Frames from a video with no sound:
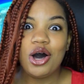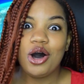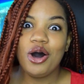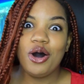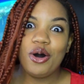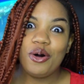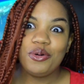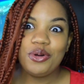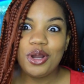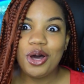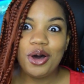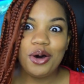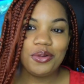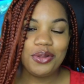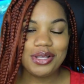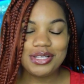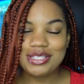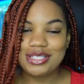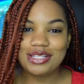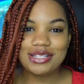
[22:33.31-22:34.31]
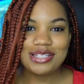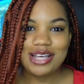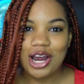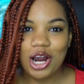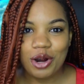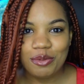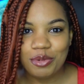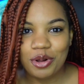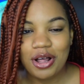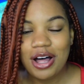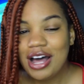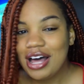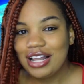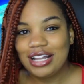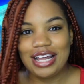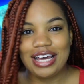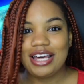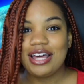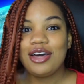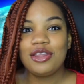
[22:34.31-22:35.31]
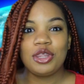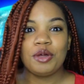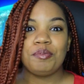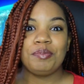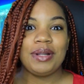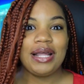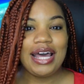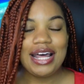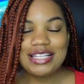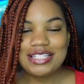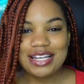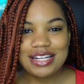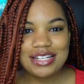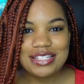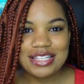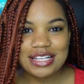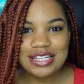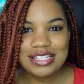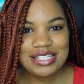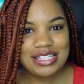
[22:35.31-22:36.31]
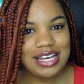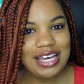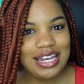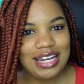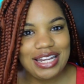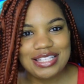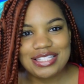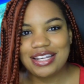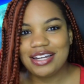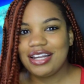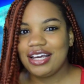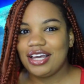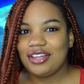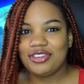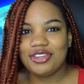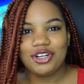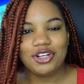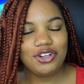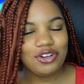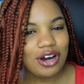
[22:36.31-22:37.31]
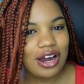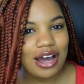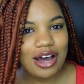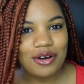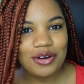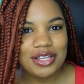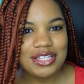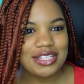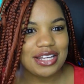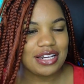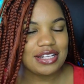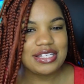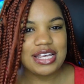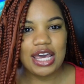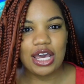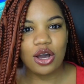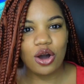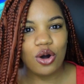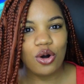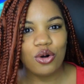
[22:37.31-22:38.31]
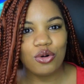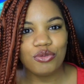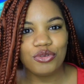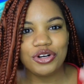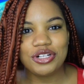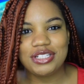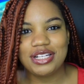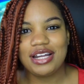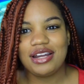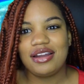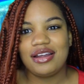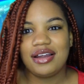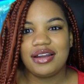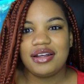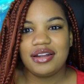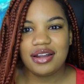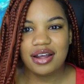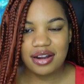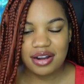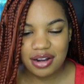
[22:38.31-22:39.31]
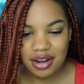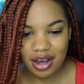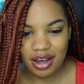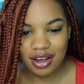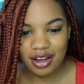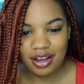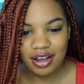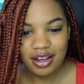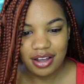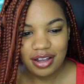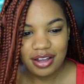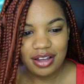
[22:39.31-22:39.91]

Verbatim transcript: oh no, this is a terrible, like, the plan's gonna succeed, he's gonna get the crown, he's gonna take over, da da da da da da.